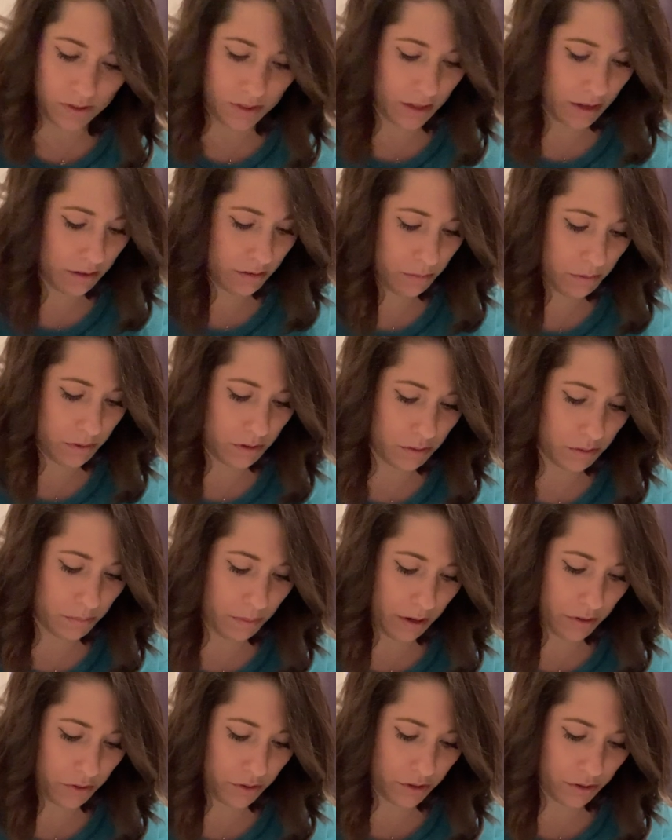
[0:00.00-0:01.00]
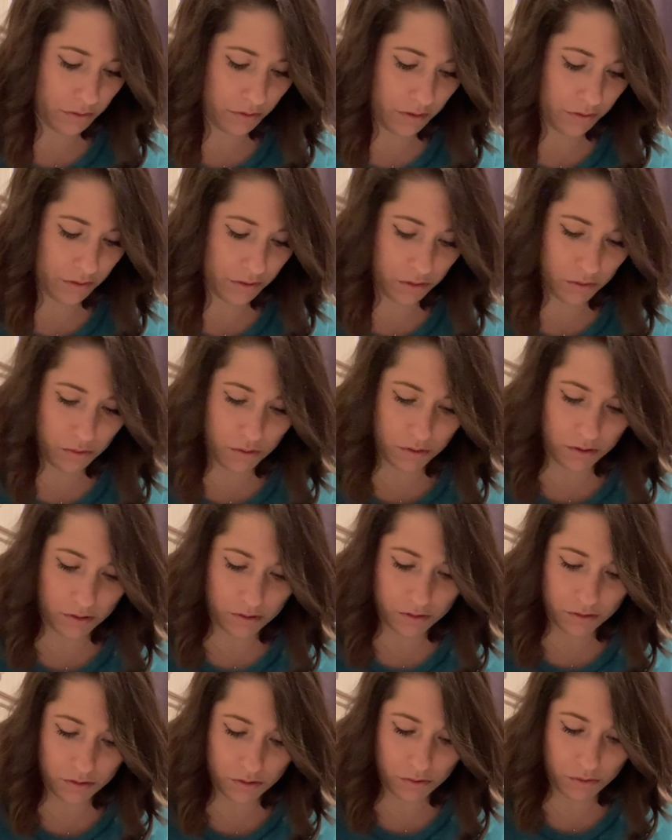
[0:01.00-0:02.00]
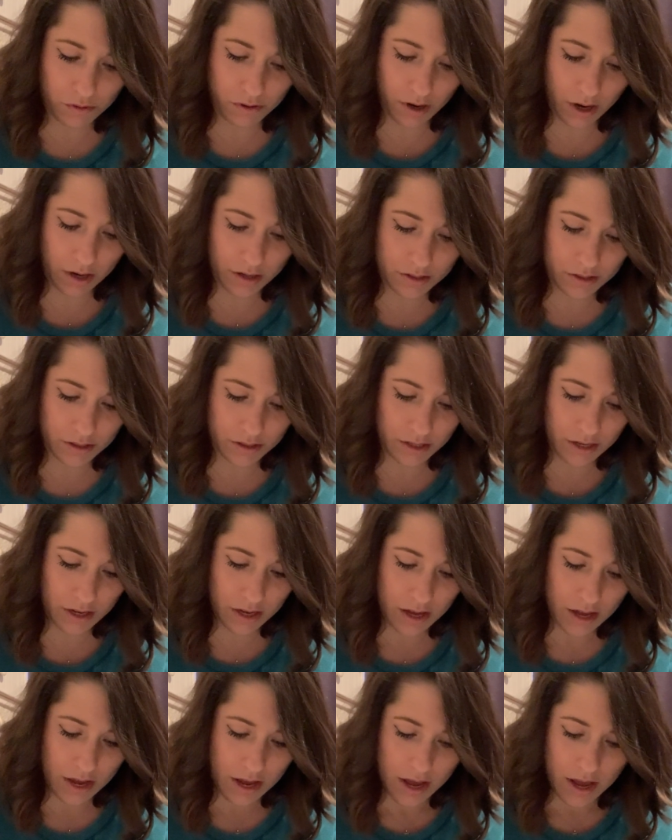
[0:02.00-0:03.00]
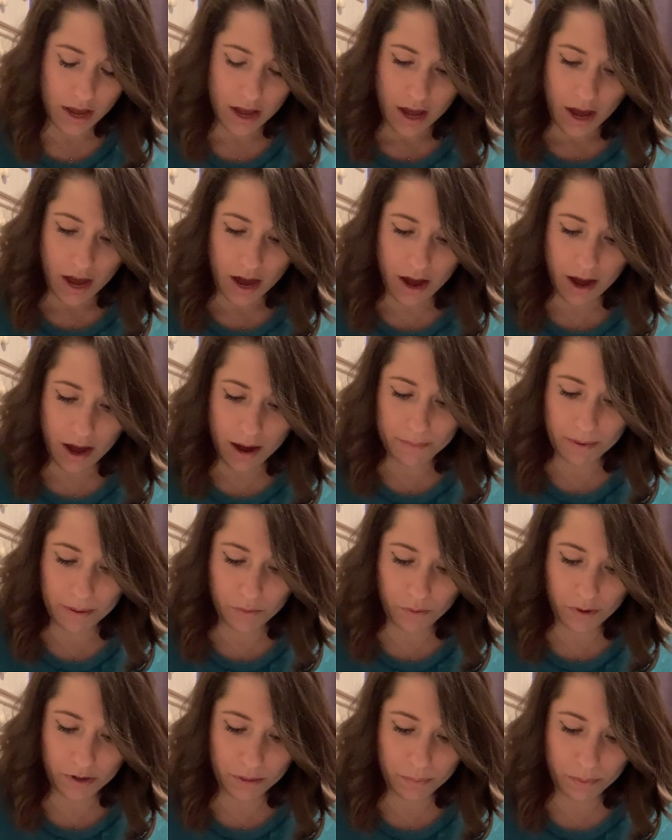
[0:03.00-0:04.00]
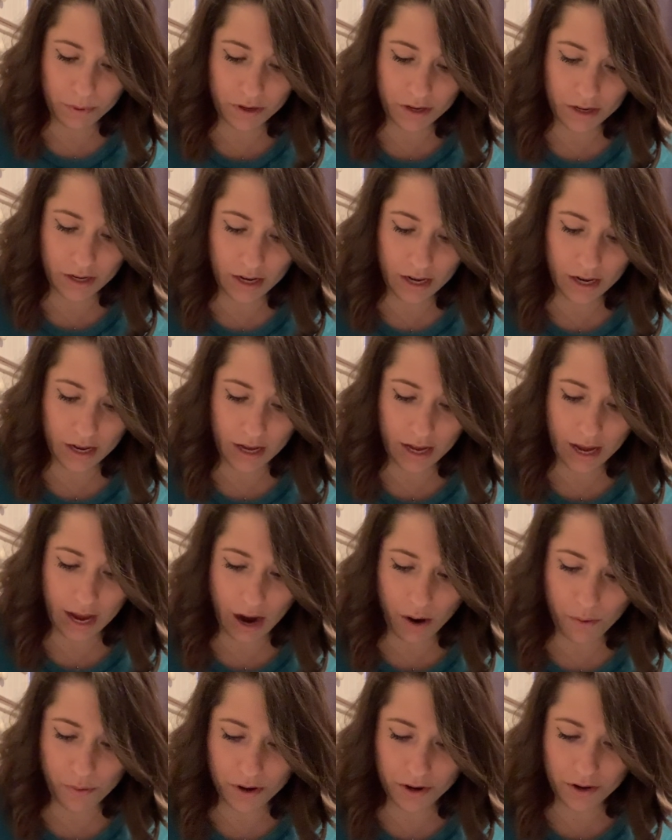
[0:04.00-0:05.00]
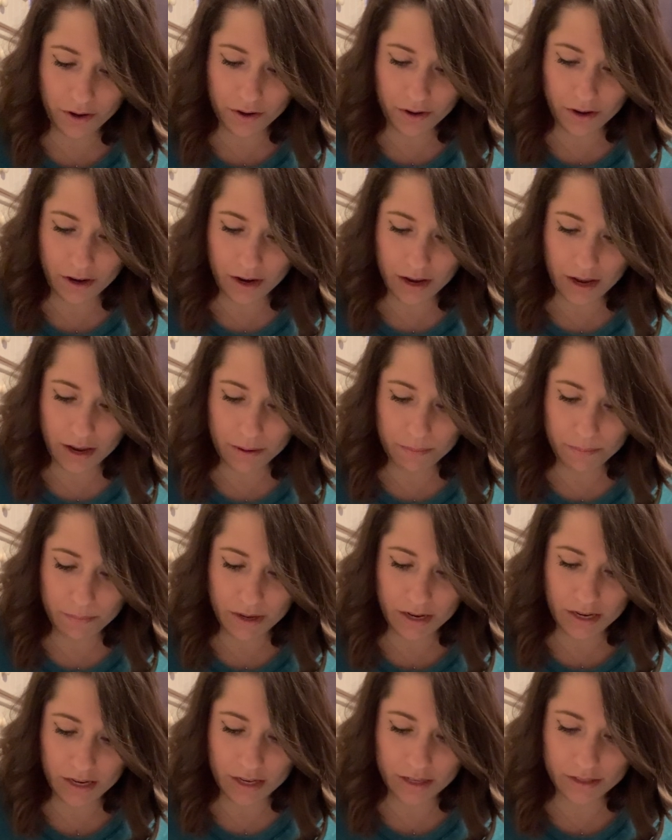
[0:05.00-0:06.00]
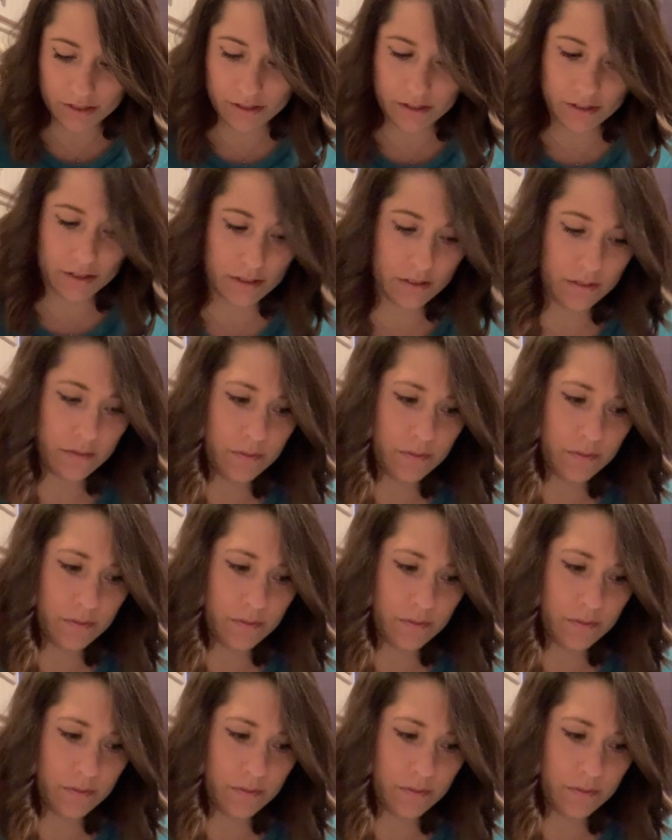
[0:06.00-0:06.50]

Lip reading: That's Mrs. Patrick's favorite store, actually. I'm going to put hour and minute.